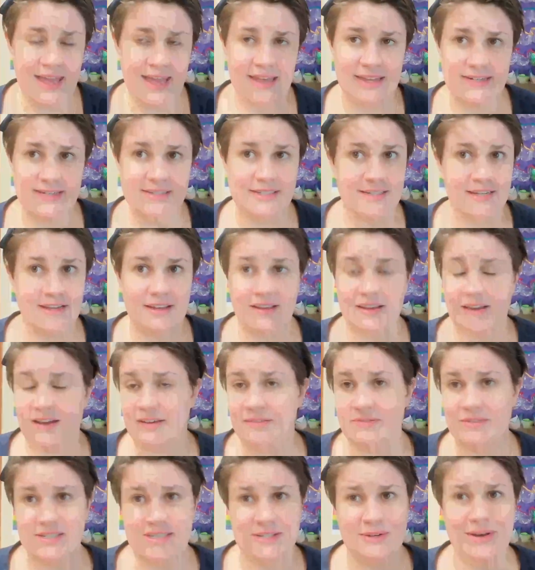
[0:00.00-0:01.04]
And
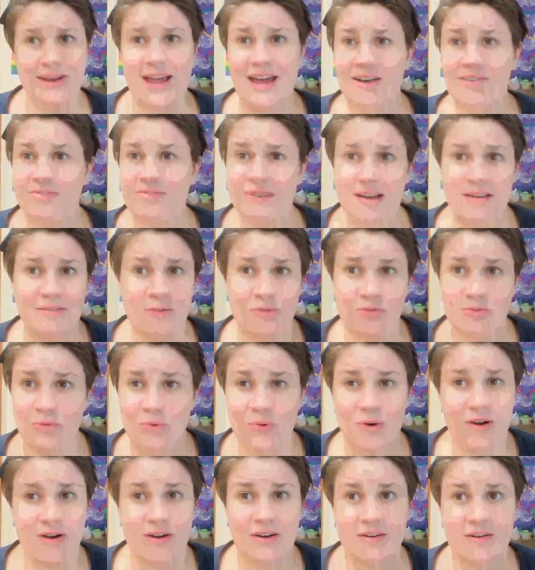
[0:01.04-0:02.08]
if a student had a
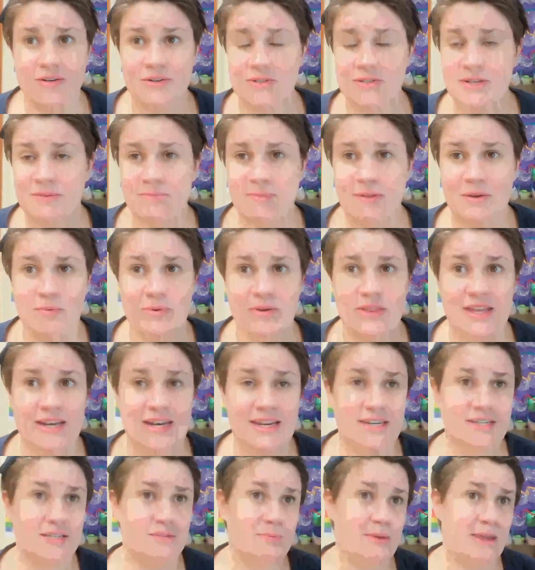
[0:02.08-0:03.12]
504 or something where they
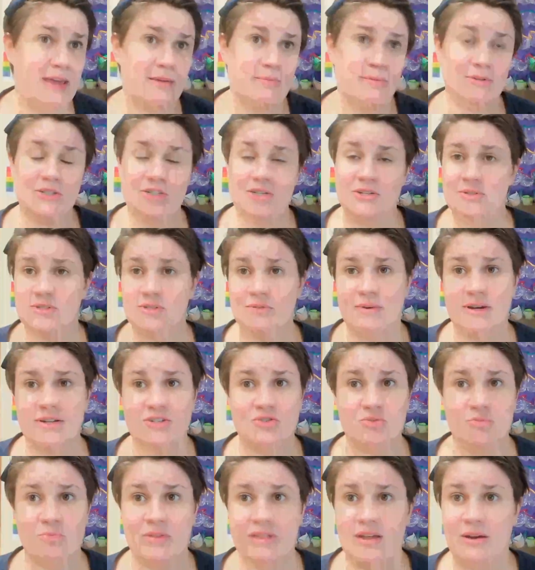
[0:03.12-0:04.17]
needed to be able to use the
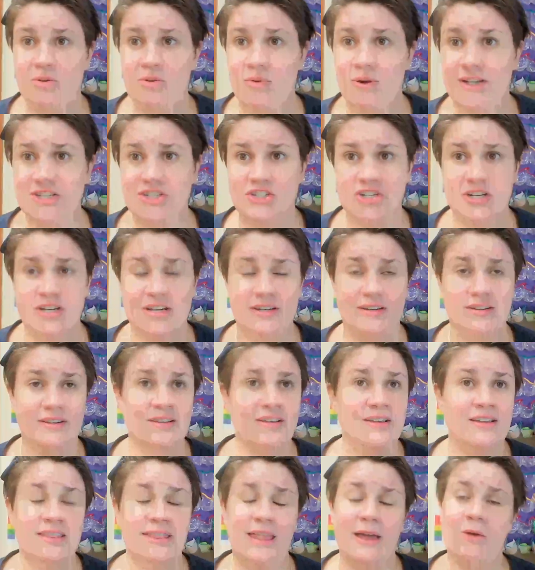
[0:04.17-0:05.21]
restroom without question,
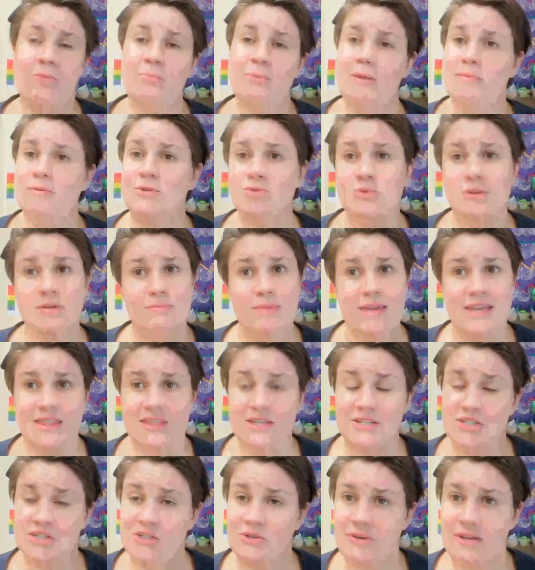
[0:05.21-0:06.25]
that would be between me
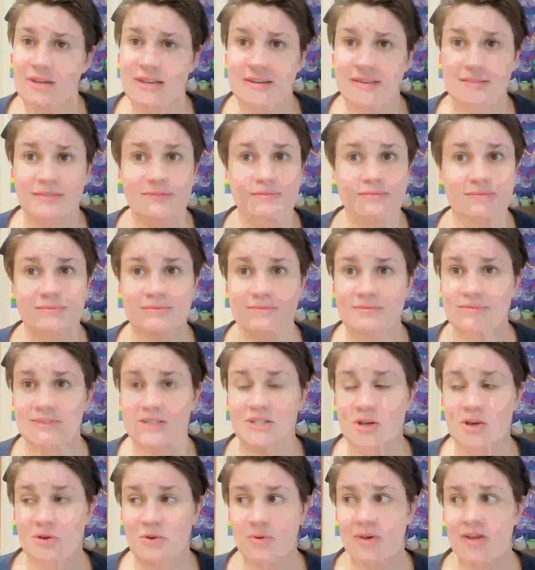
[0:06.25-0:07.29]
and the student.
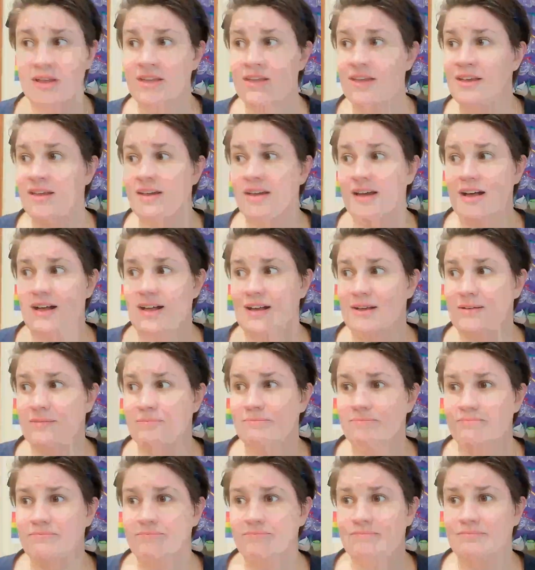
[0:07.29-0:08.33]
So
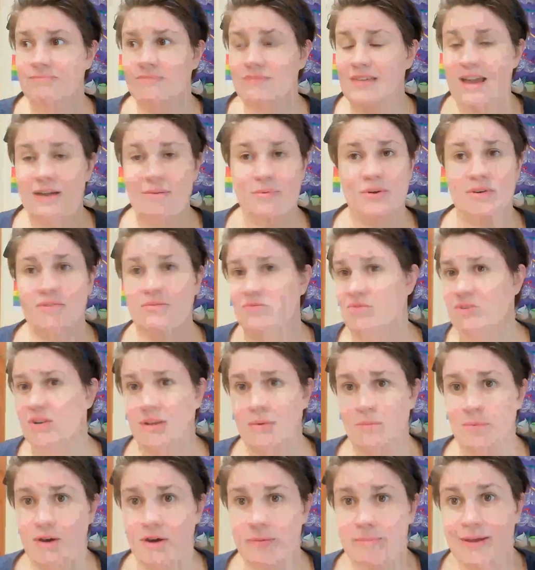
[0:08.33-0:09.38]
I wouldn't
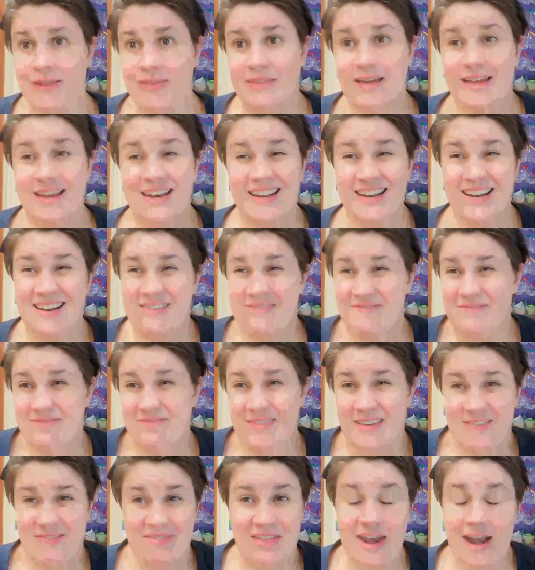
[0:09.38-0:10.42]
really worry about that. And if
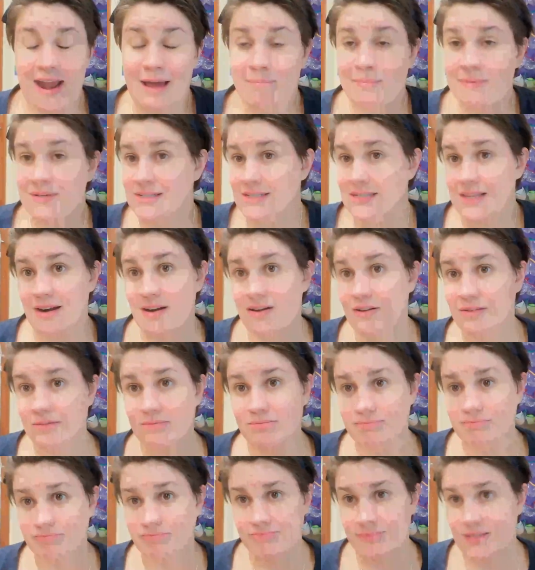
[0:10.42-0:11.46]
that happens, then
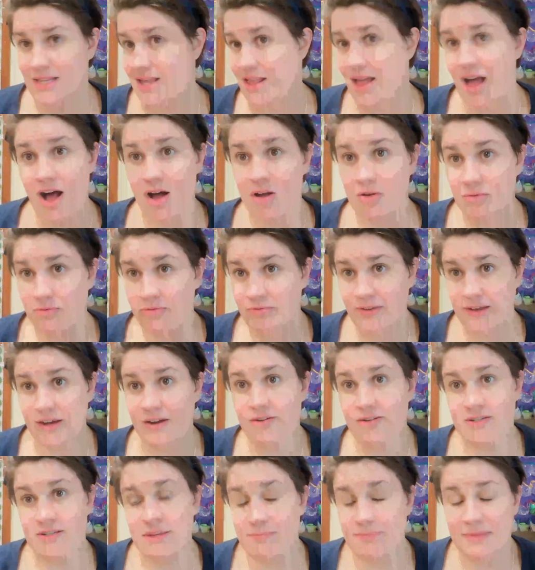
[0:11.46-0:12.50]
I'll
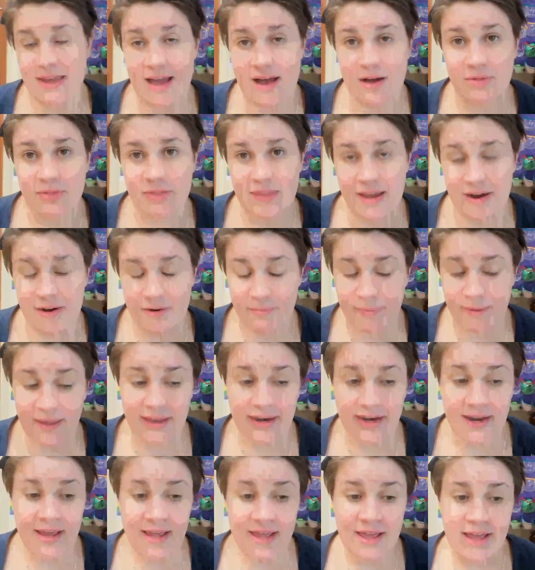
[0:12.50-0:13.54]
figure something out there.
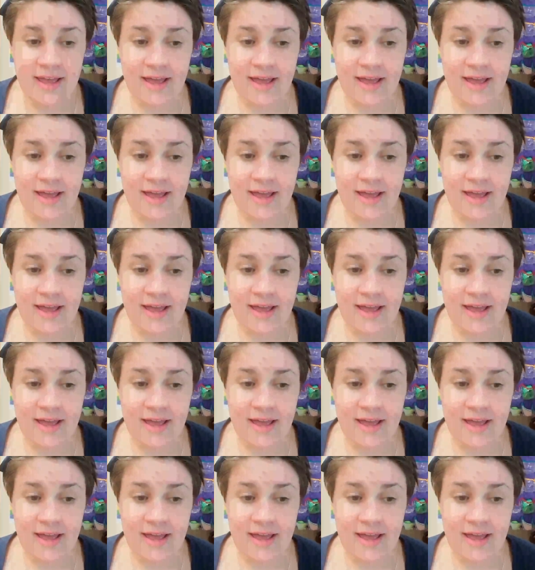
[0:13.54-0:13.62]
But